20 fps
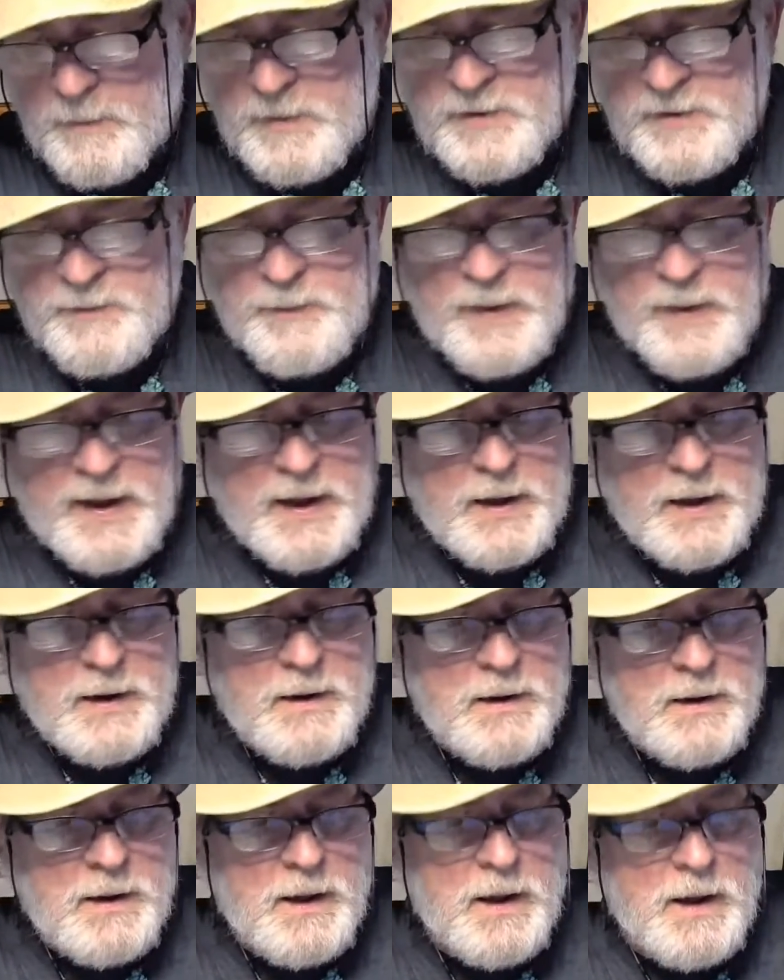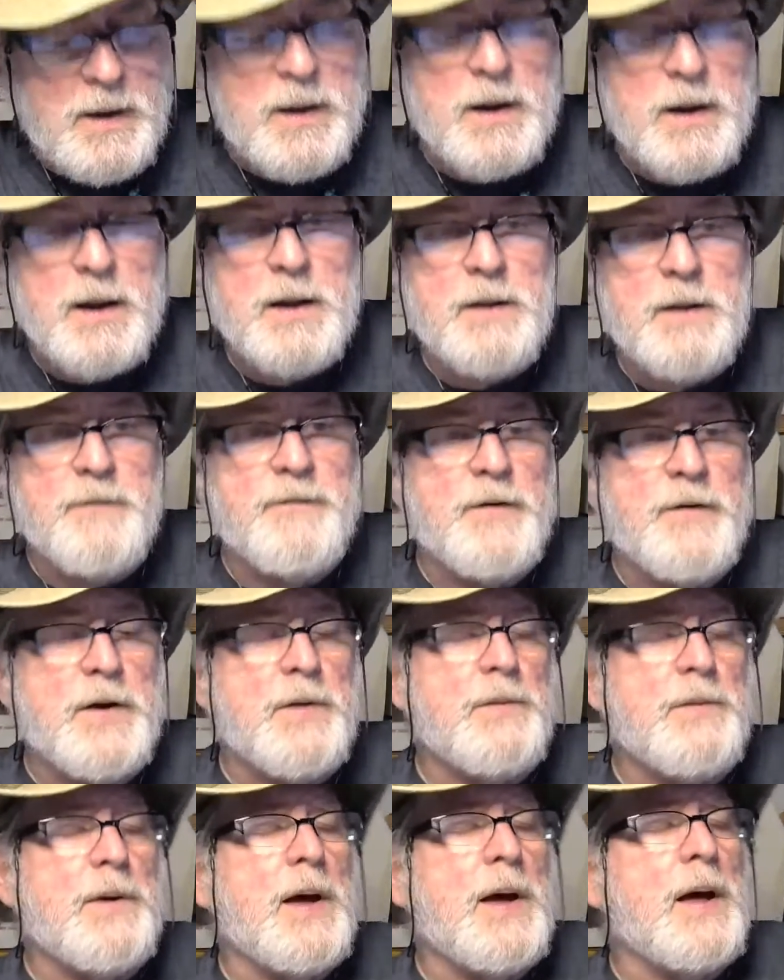out my span, and then I had to
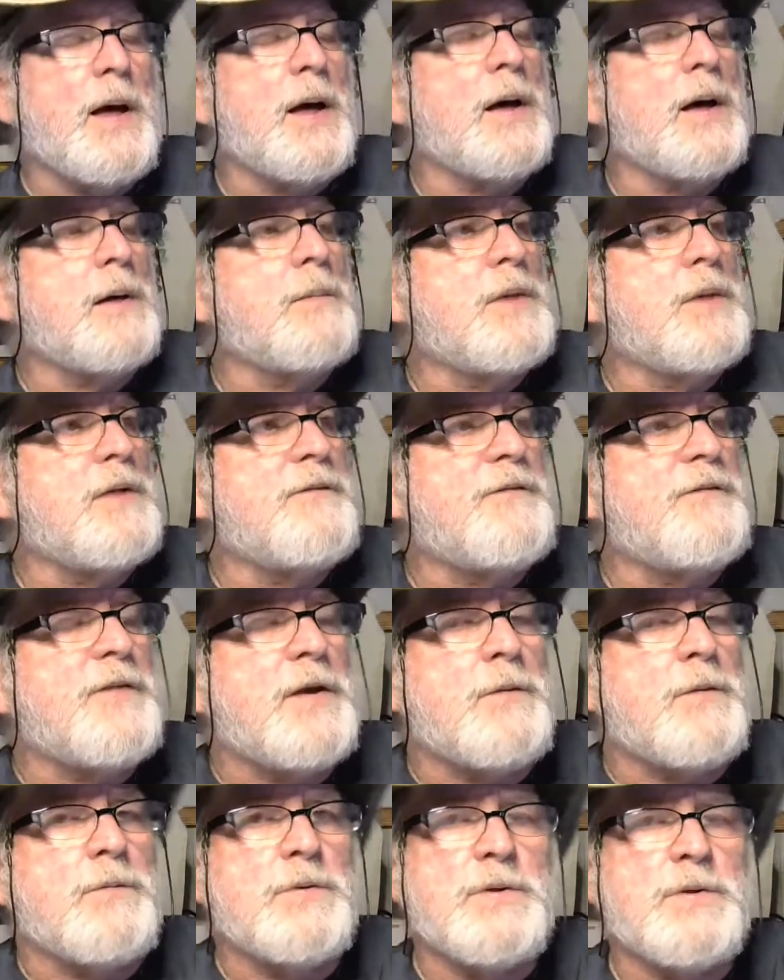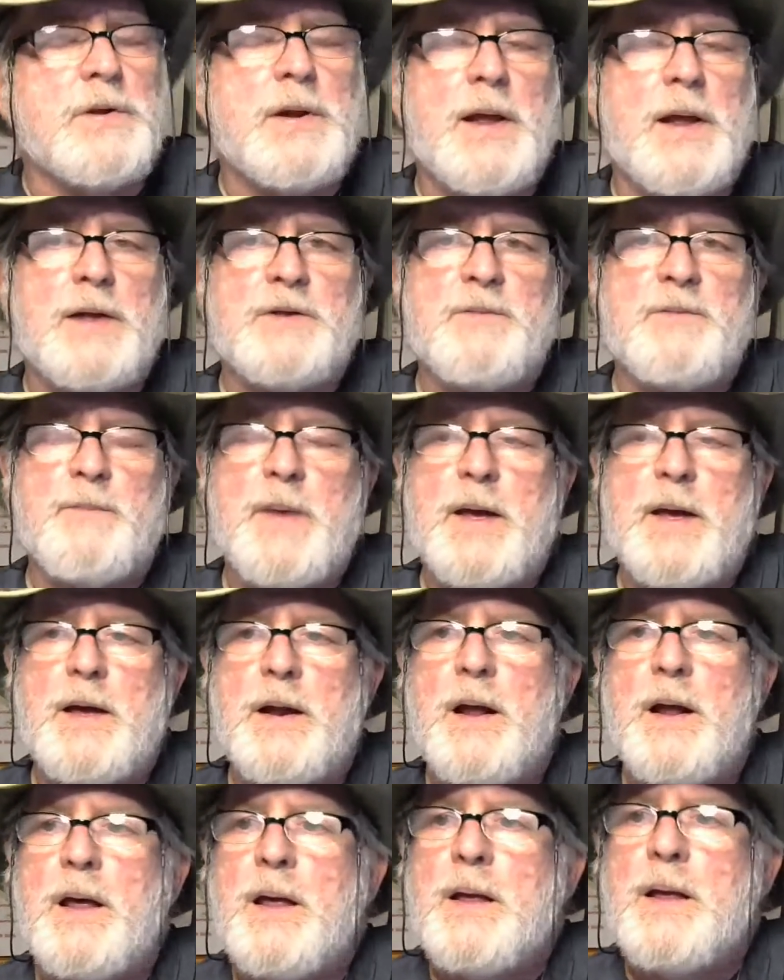figure out how many feet was in that
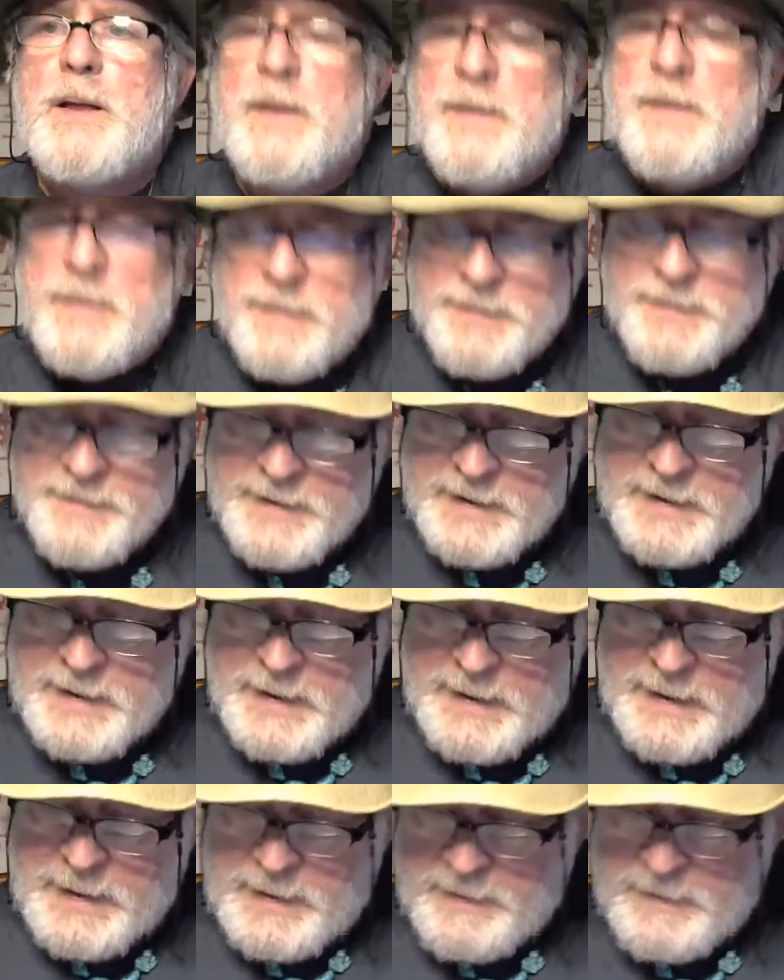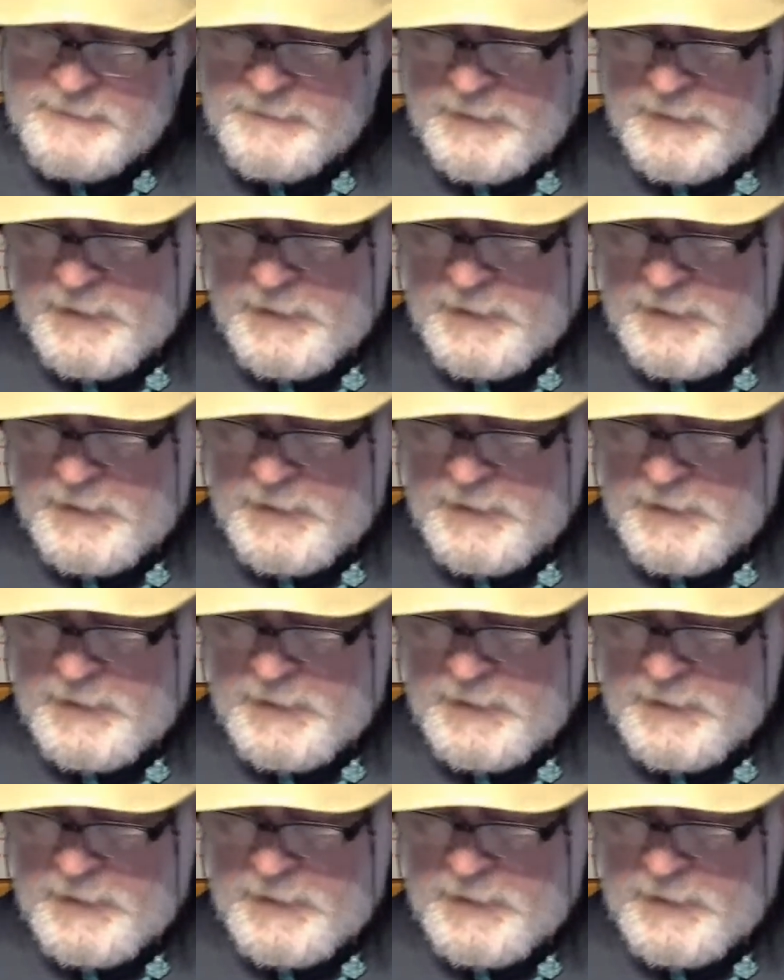span. Then I had to